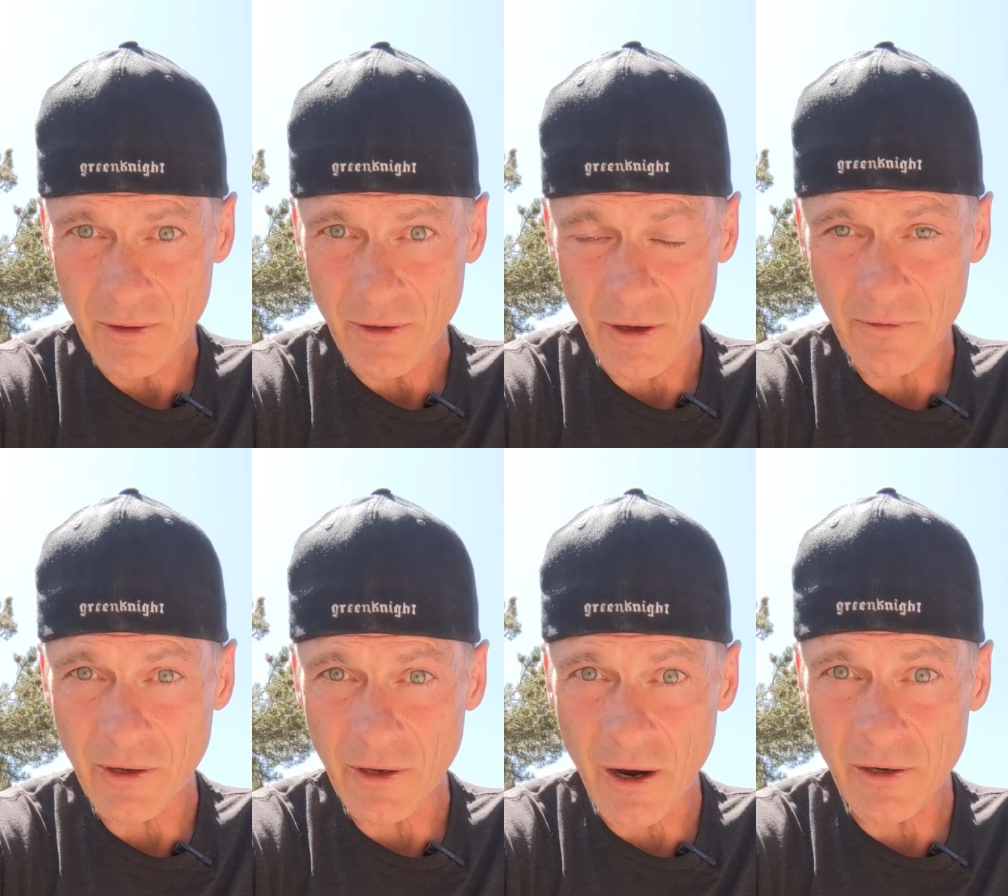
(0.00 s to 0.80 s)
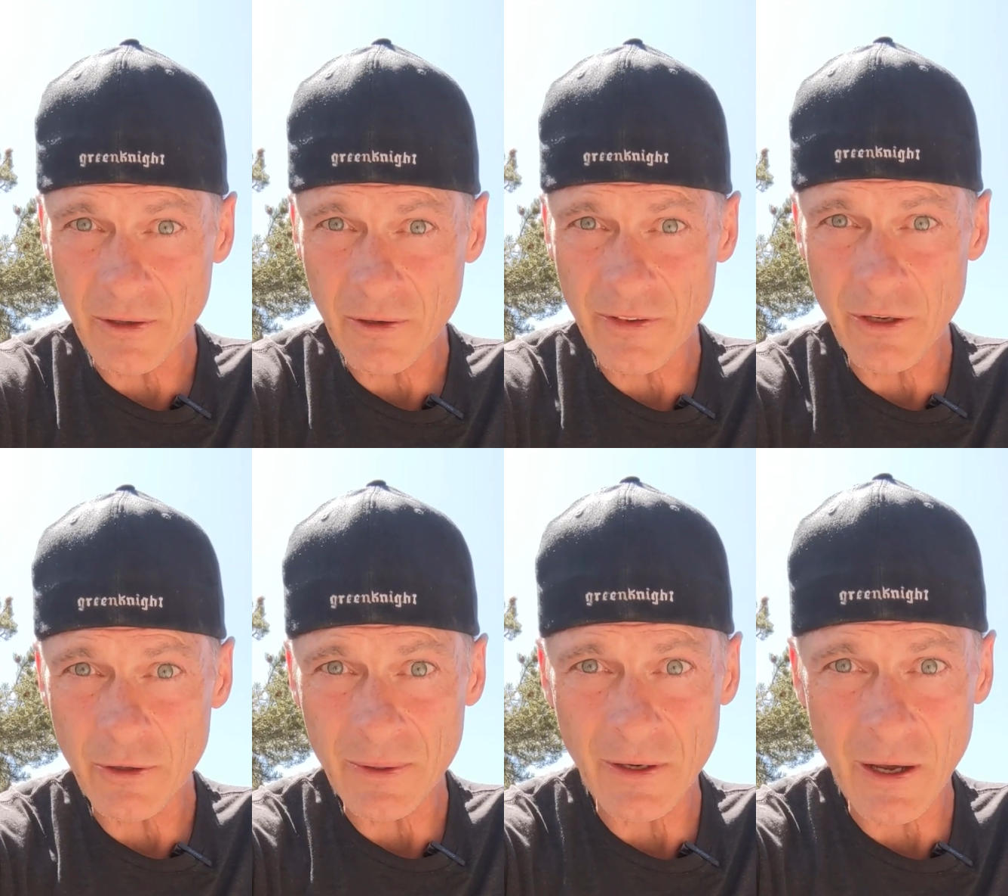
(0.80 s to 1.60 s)
of the garden of the
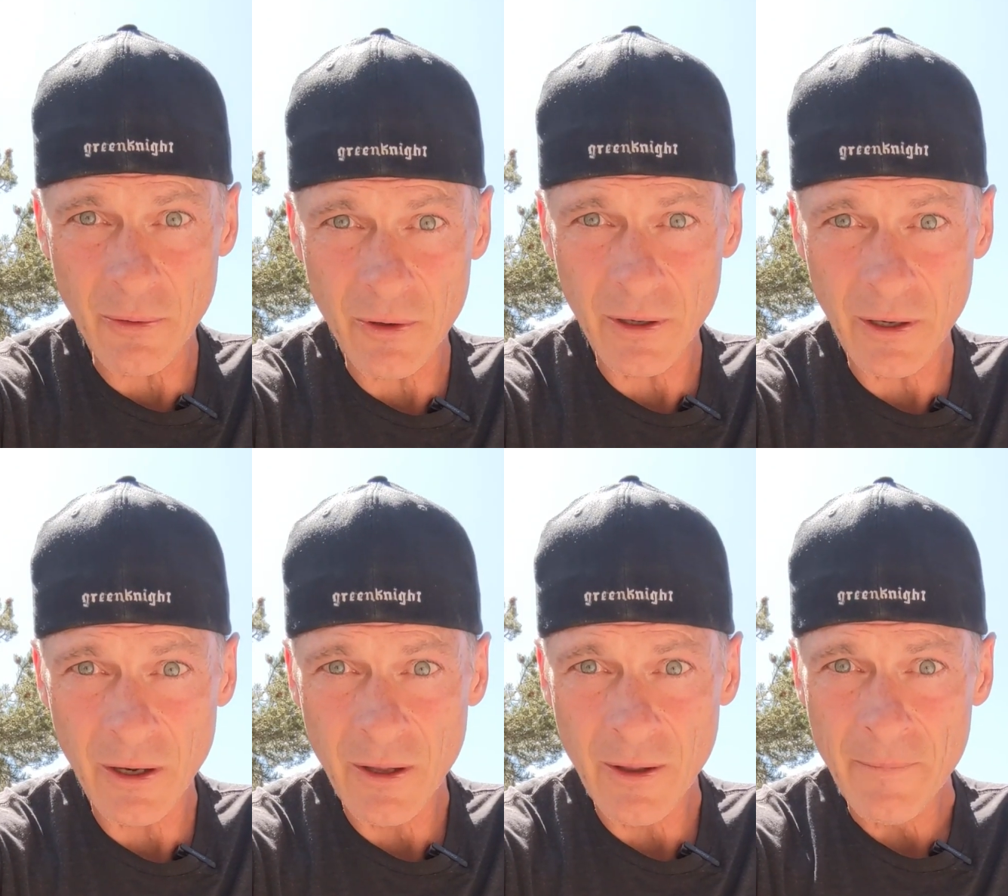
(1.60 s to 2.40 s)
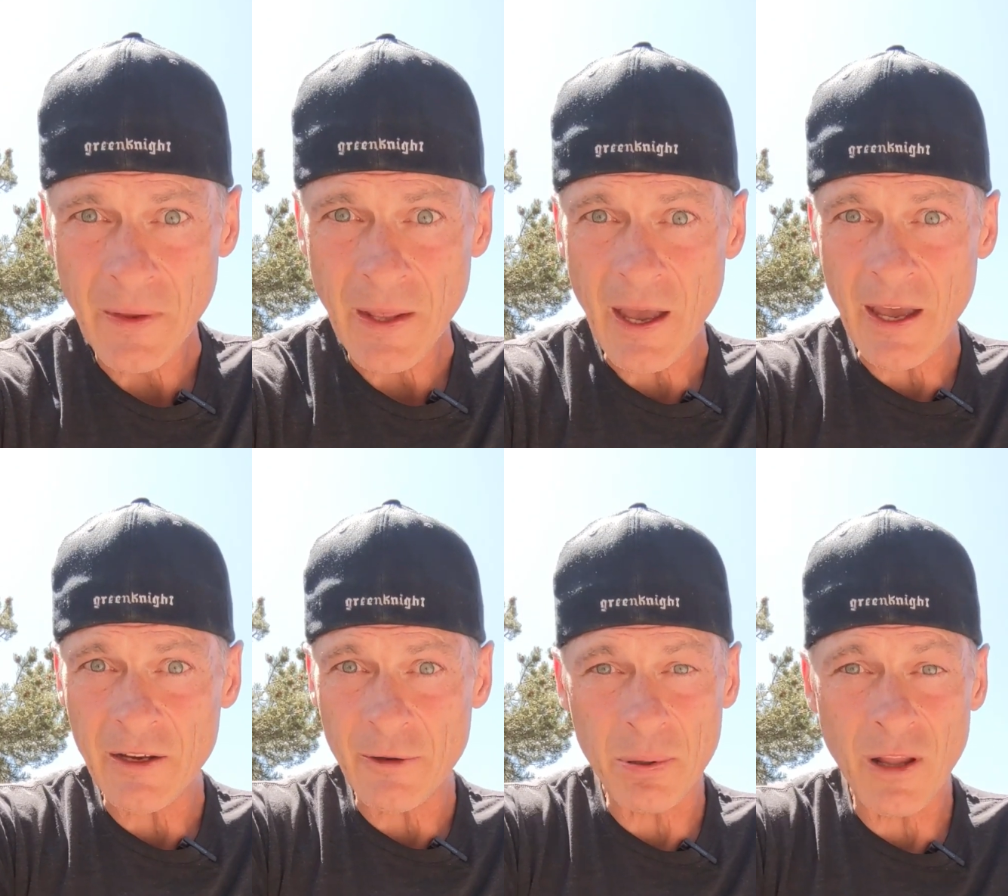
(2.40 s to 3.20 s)
human network. And
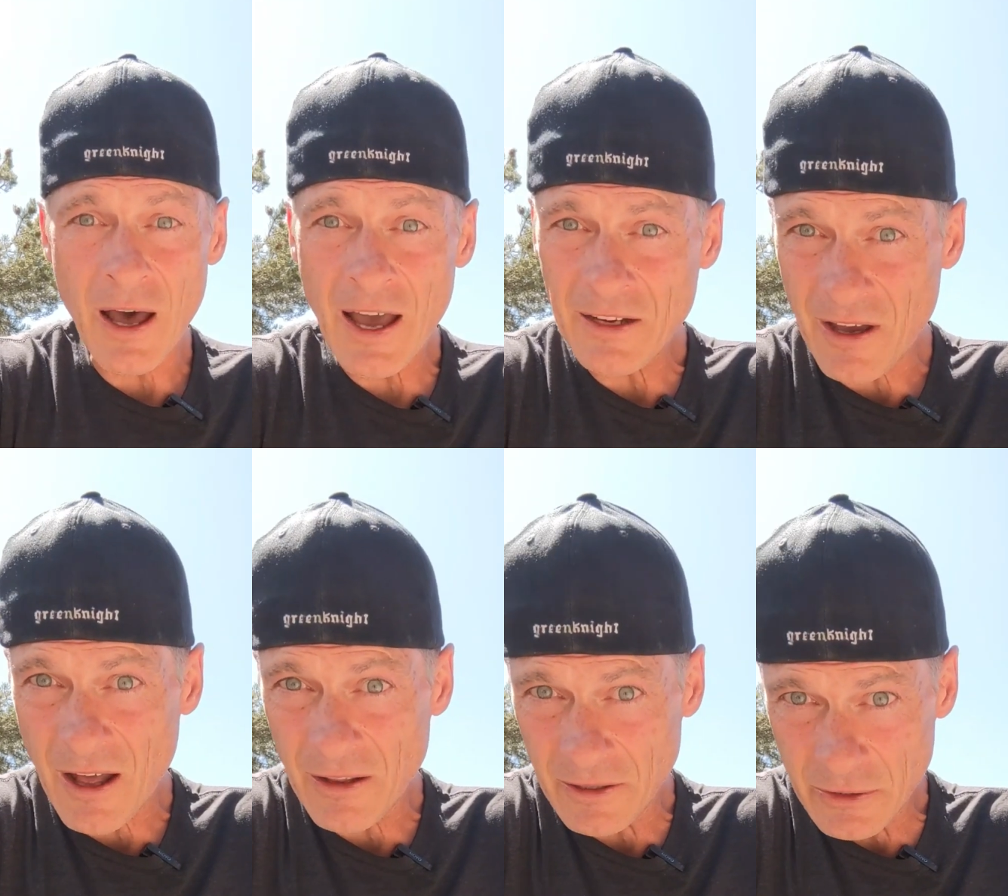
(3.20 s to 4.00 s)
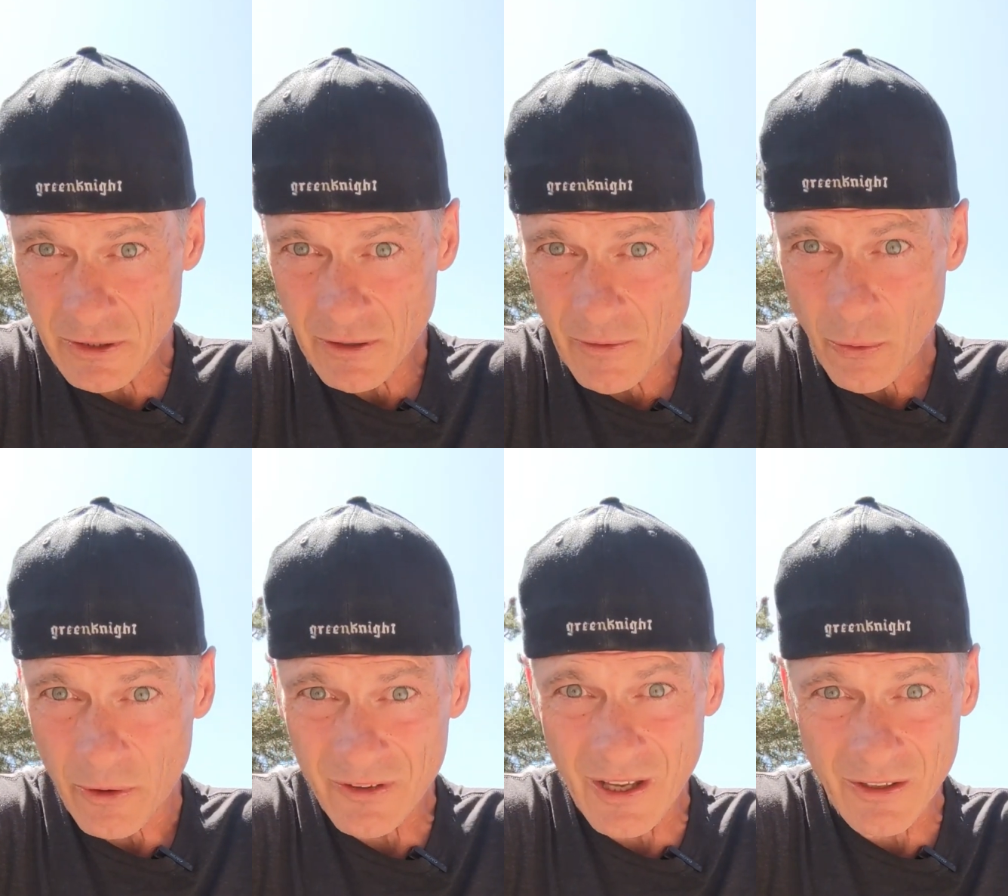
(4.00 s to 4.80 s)
applied knowledge
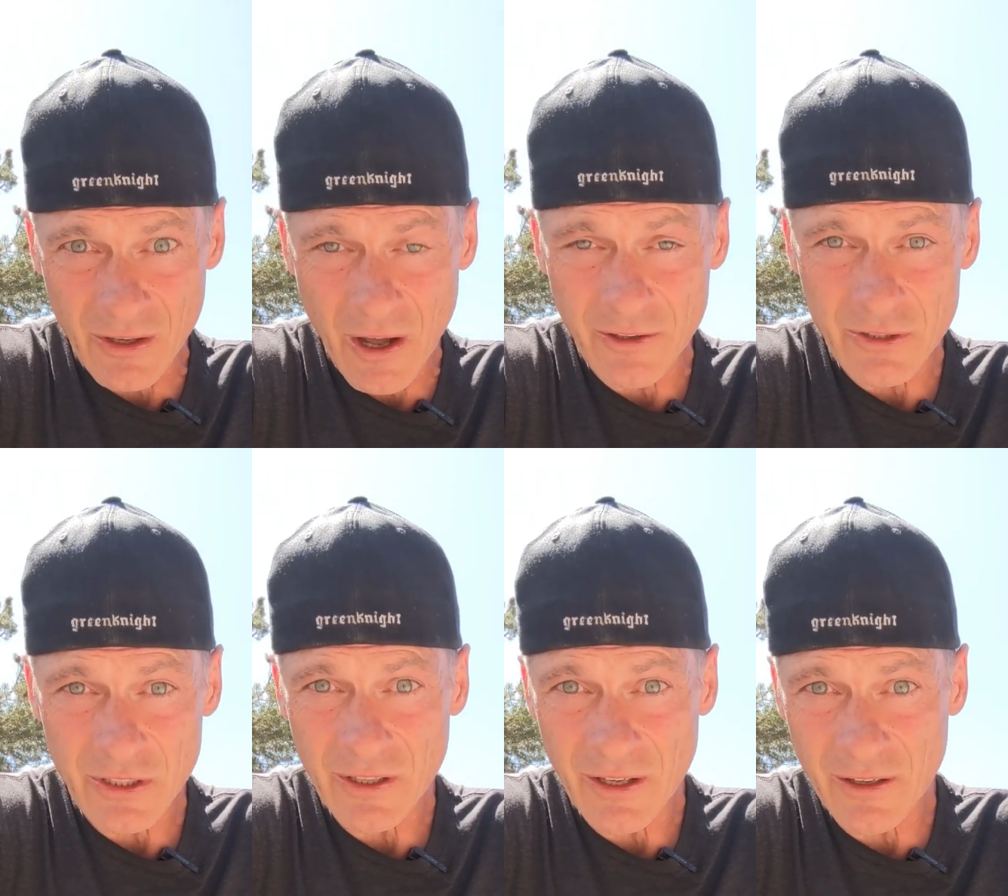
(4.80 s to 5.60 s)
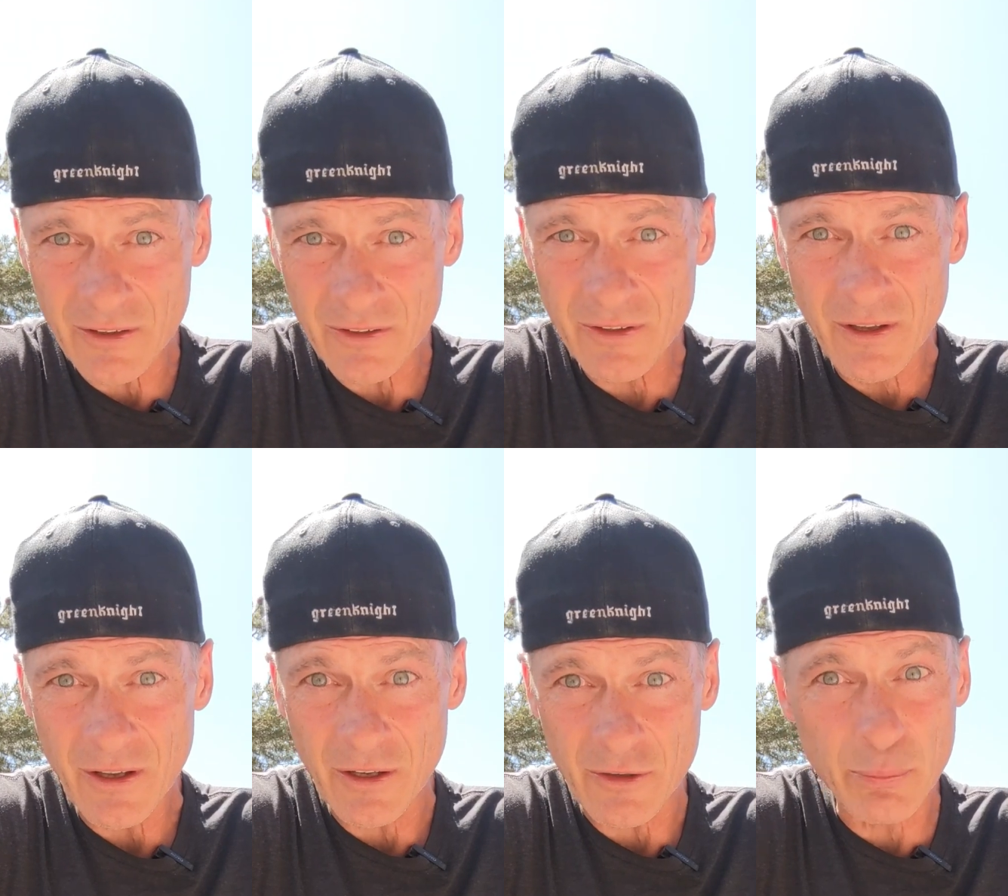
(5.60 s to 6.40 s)
or technology is
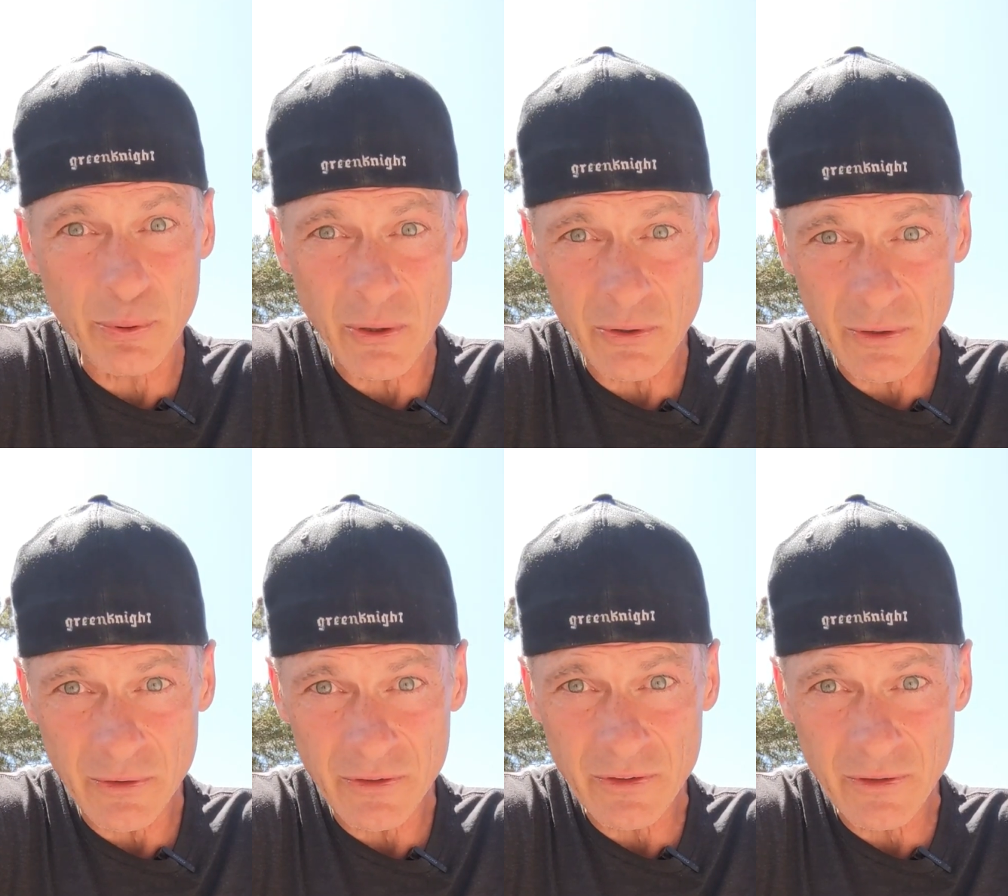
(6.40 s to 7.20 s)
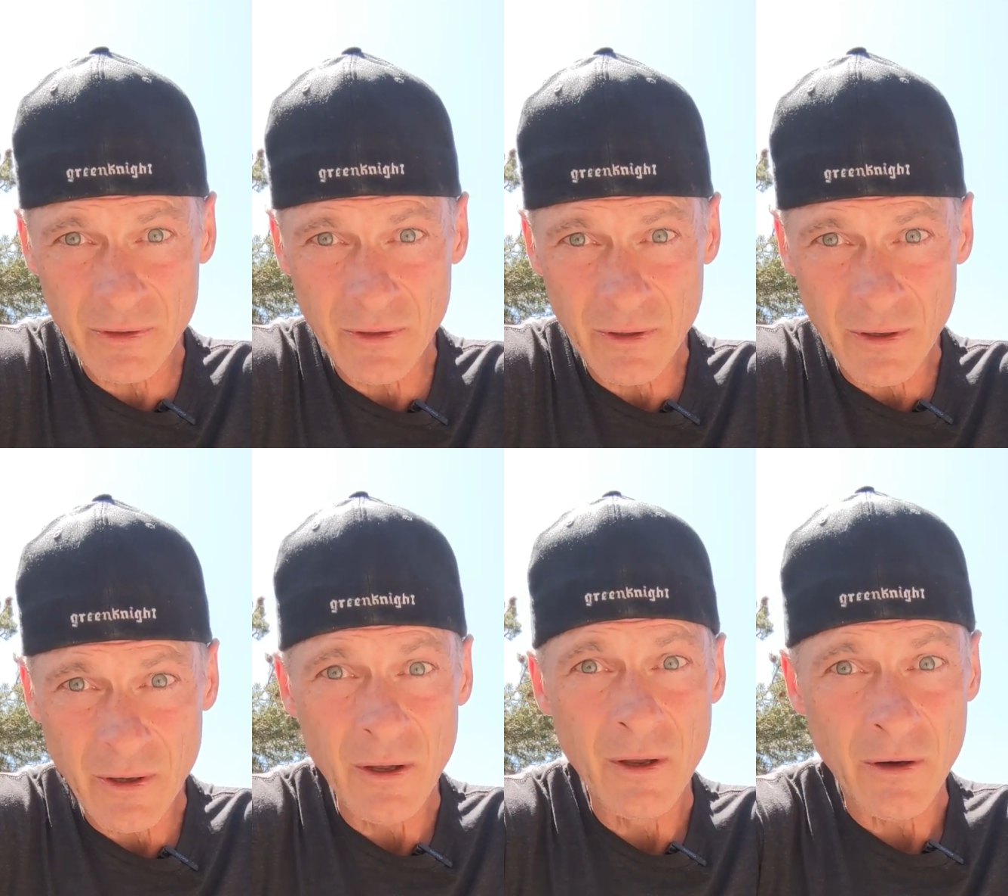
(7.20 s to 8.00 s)
its produce,
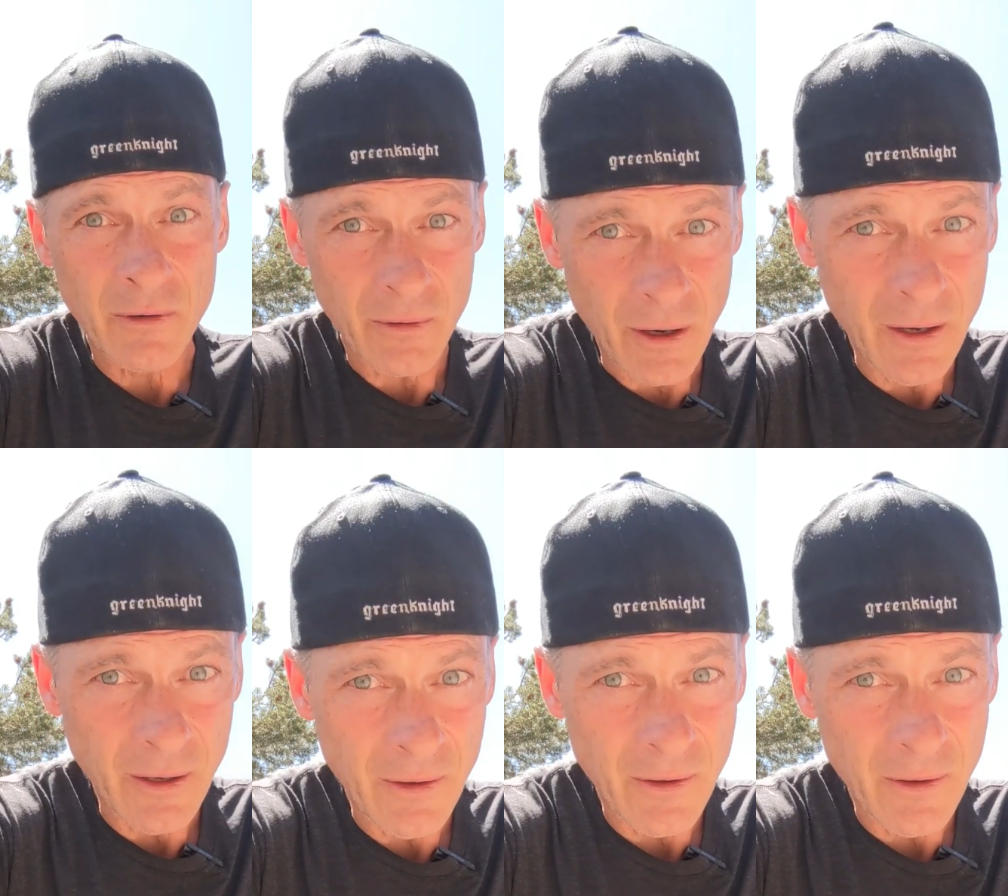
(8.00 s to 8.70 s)
right?